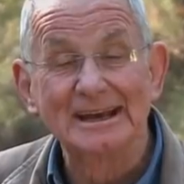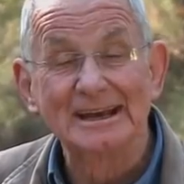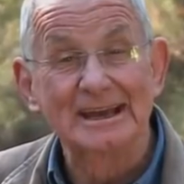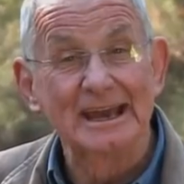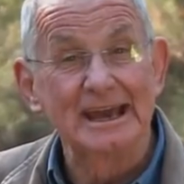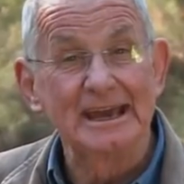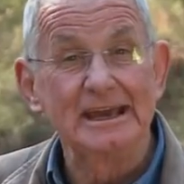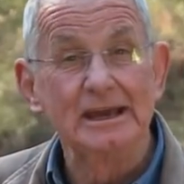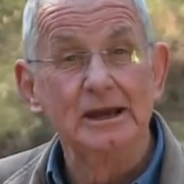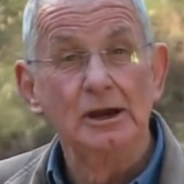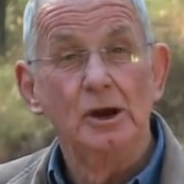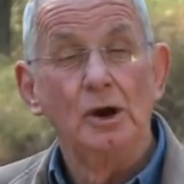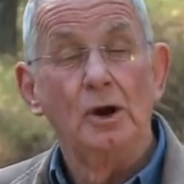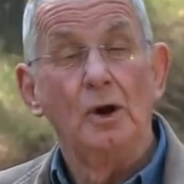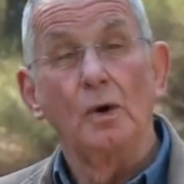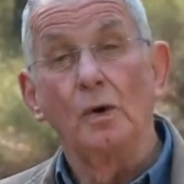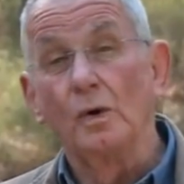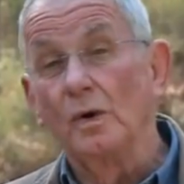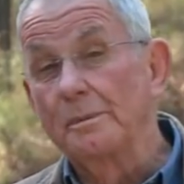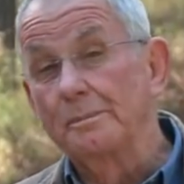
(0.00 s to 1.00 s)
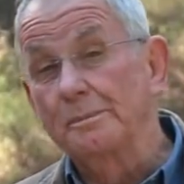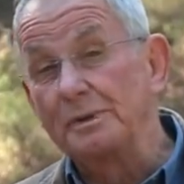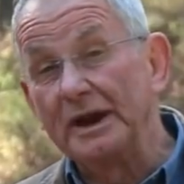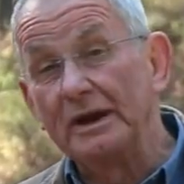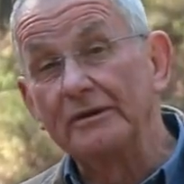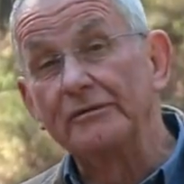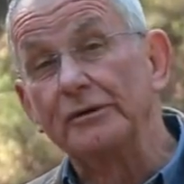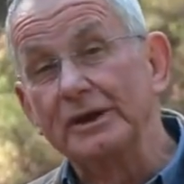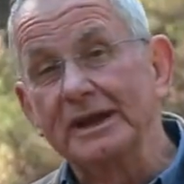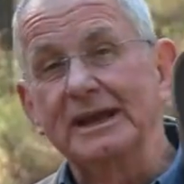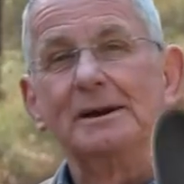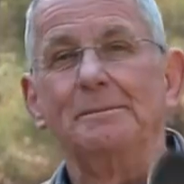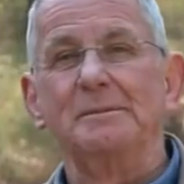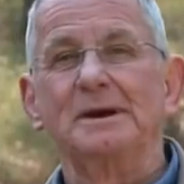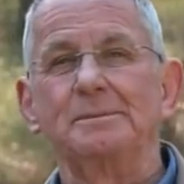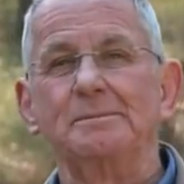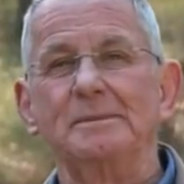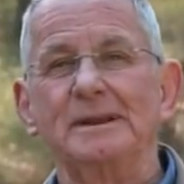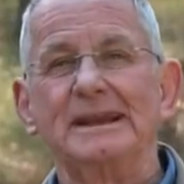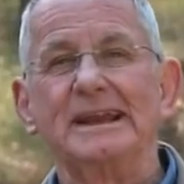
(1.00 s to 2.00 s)
Okay? Or a prayer of
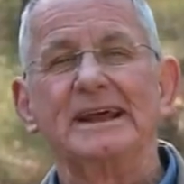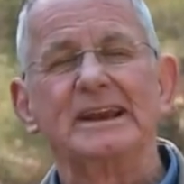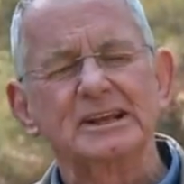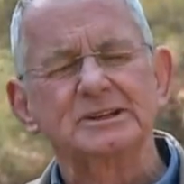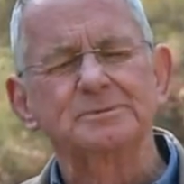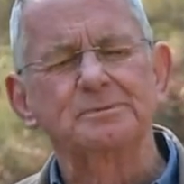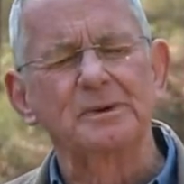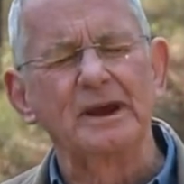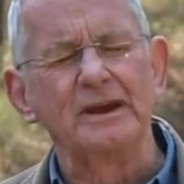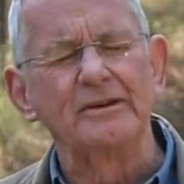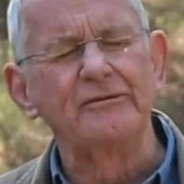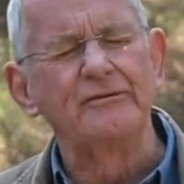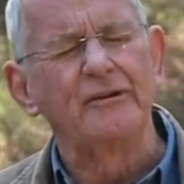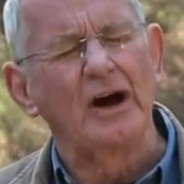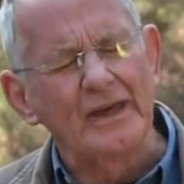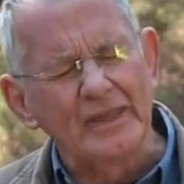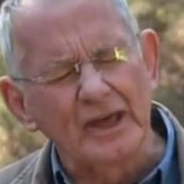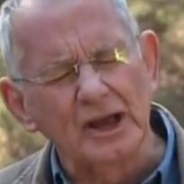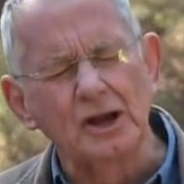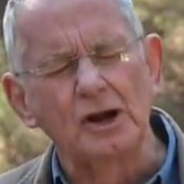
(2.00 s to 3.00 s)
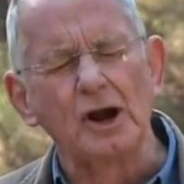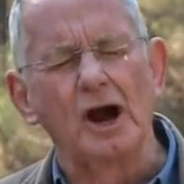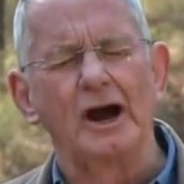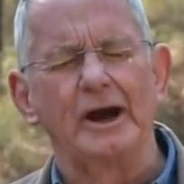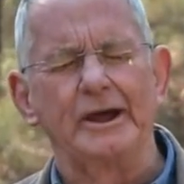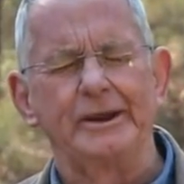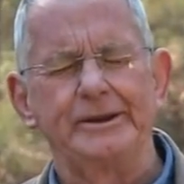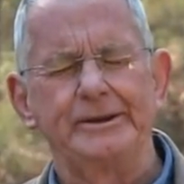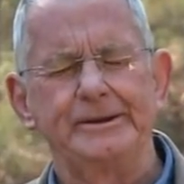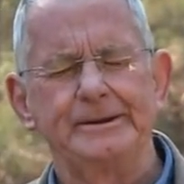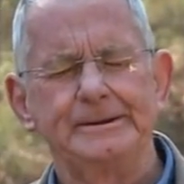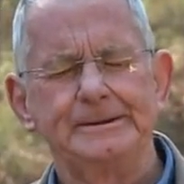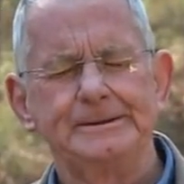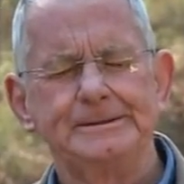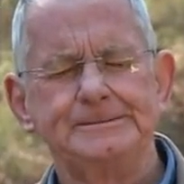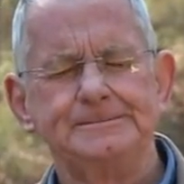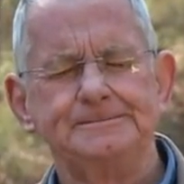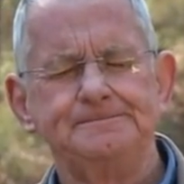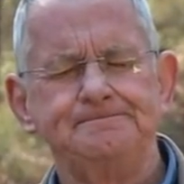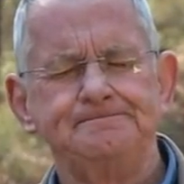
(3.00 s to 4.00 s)
recommitment. Let us pray. Father God,
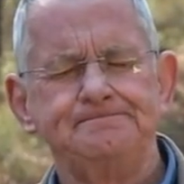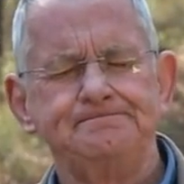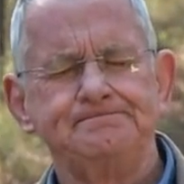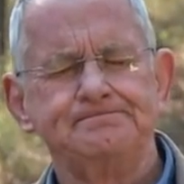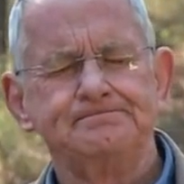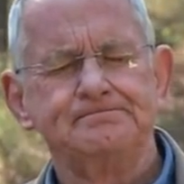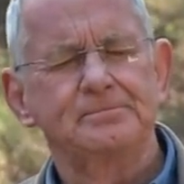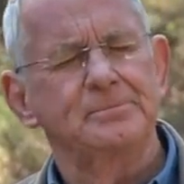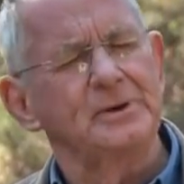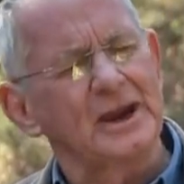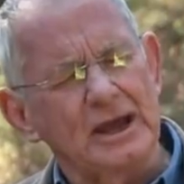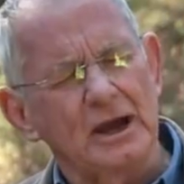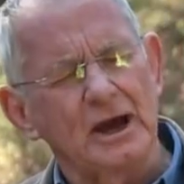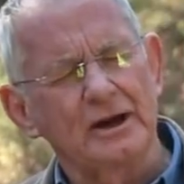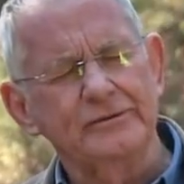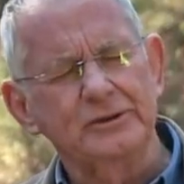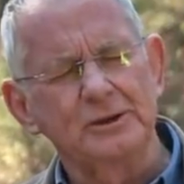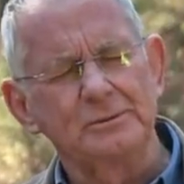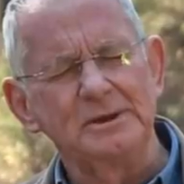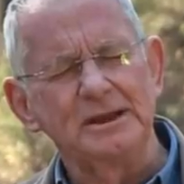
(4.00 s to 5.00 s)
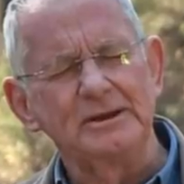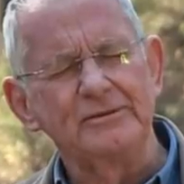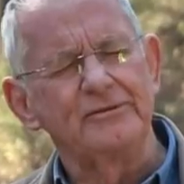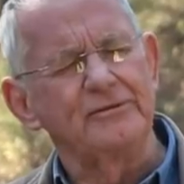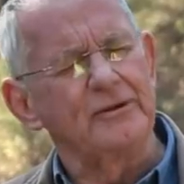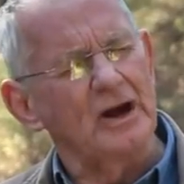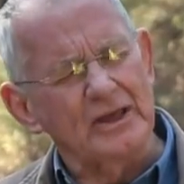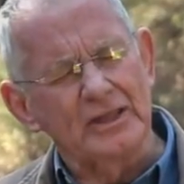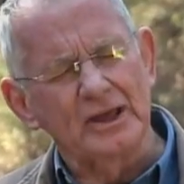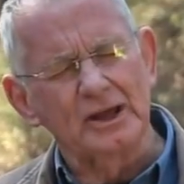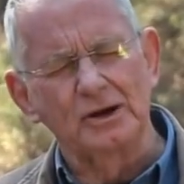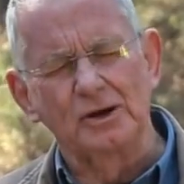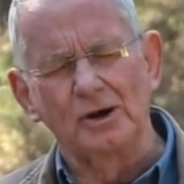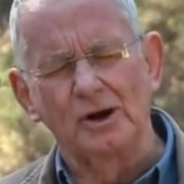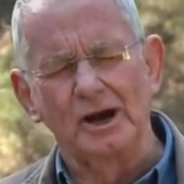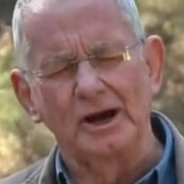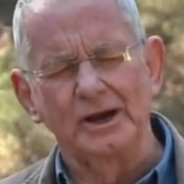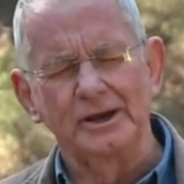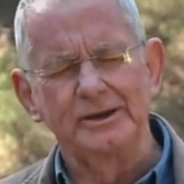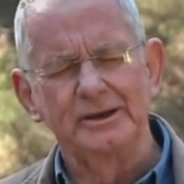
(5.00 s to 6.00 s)
pray after me. Father
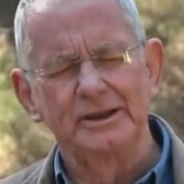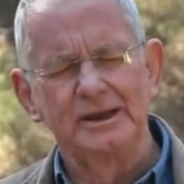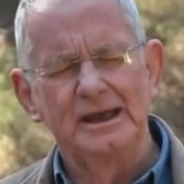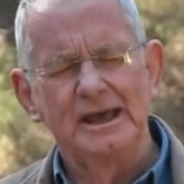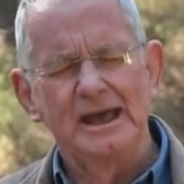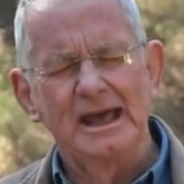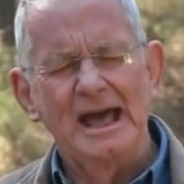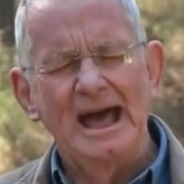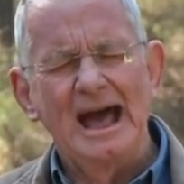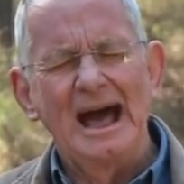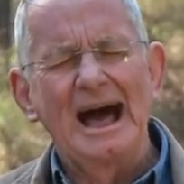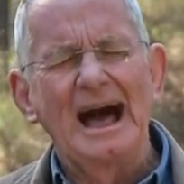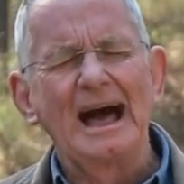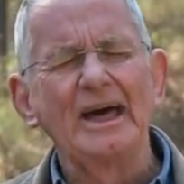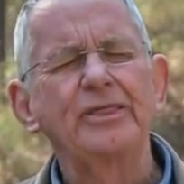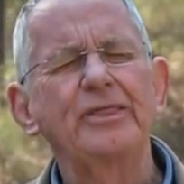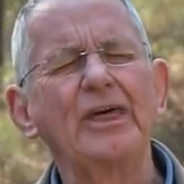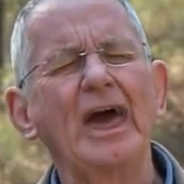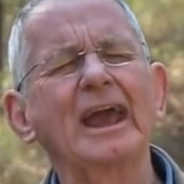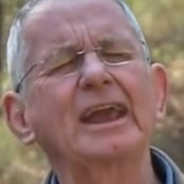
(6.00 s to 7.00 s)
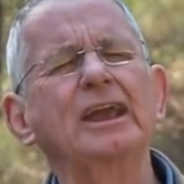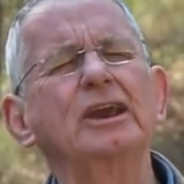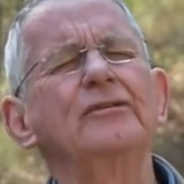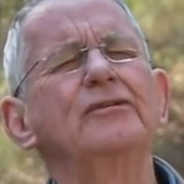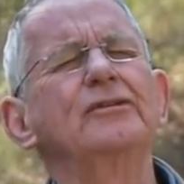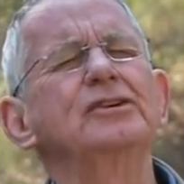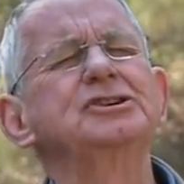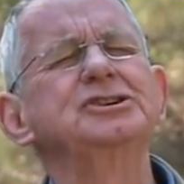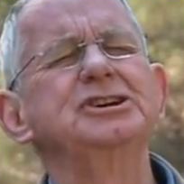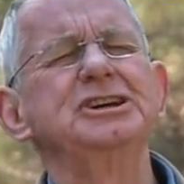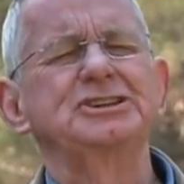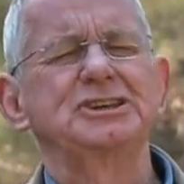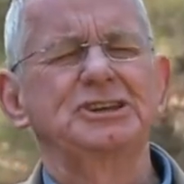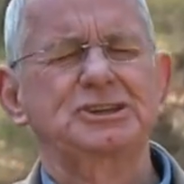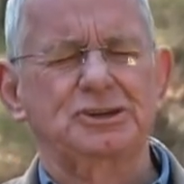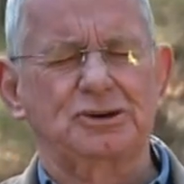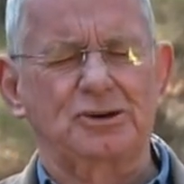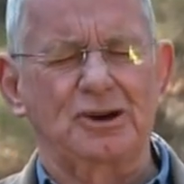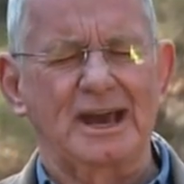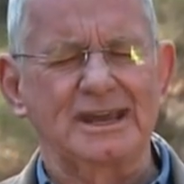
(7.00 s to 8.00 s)
God, I thank you for
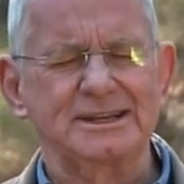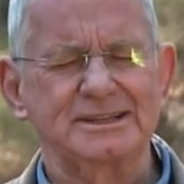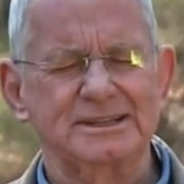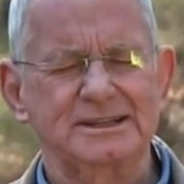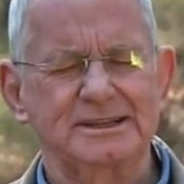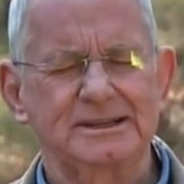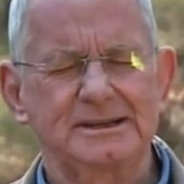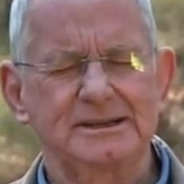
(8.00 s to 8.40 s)
Jesus Christ.